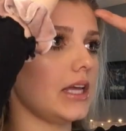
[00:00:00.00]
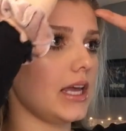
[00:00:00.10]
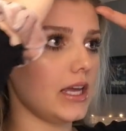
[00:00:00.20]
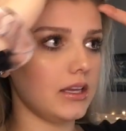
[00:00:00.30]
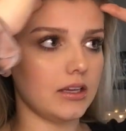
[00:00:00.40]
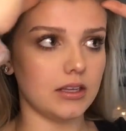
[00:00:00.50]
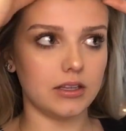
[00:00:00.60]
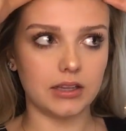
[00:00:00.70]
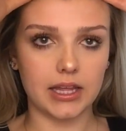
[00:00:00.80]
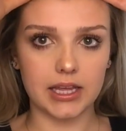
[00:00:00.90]
Take
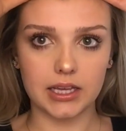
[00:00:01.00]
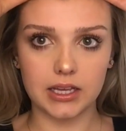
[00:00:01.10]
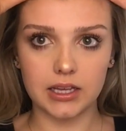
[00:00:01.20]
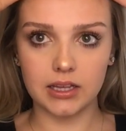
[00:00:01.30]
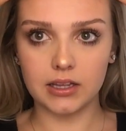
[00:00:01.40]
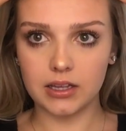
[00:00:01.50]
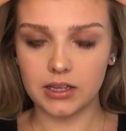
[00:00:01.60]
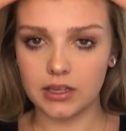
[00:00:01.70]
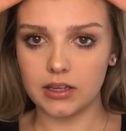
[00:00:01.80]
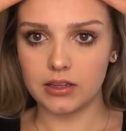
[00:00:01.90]
like
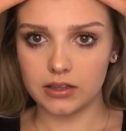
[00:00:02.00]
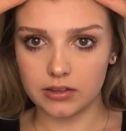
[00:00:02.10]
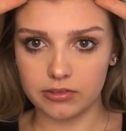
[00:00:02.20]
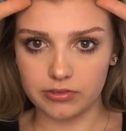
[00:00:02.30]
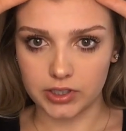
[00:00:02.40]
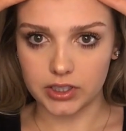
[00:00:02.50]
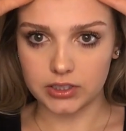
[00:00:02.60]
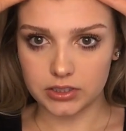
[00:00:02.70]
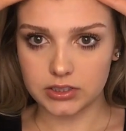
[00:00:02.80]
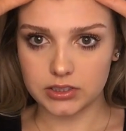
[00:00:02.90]
the
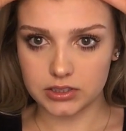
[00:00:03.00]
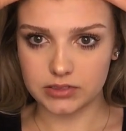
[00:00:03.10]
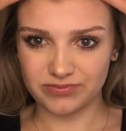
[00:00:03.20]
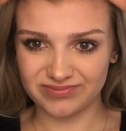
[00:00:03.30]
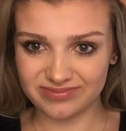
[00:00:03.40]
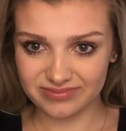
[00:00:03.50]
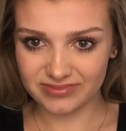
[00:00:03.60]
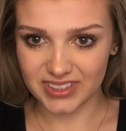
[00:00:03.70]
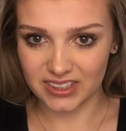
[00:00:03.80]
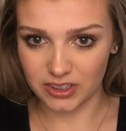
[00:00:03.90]
first,
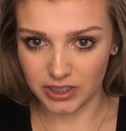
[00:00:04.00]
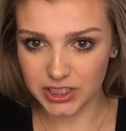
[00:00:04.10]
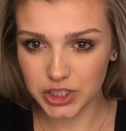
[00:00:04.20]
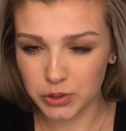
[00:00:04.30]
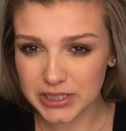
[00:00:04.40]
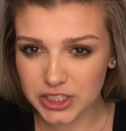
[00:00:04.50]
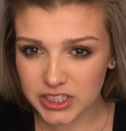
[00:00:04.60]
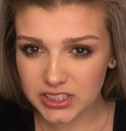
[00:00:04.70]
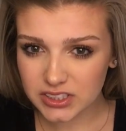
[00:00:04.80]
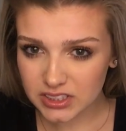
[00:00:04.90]
I don't know, like 2
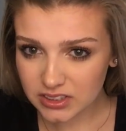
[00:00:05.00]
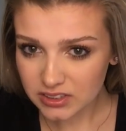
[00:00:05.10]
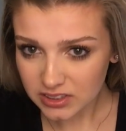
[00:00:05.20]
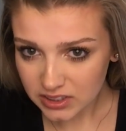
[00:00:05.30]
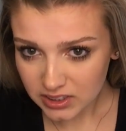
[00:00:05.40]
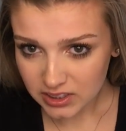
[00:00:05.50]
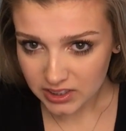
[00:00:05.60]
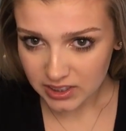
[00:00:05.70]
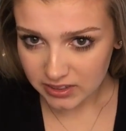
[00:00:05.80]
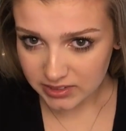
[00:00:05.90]
inches
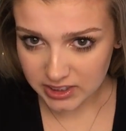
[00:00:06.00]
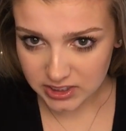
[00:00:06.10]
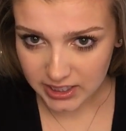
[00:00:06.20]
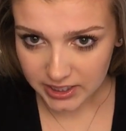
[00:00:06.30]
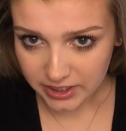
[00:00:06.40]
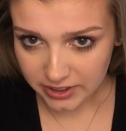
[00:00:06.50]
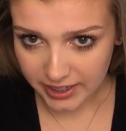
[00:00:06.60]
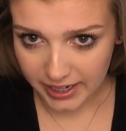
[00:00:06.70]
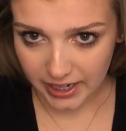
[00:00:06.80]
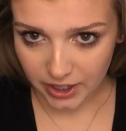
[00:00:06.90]
from each side of your
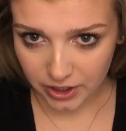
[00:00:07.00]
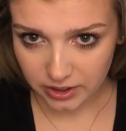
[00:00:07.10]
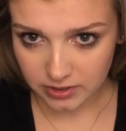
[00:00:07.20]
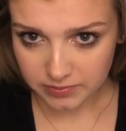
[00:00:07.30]
hair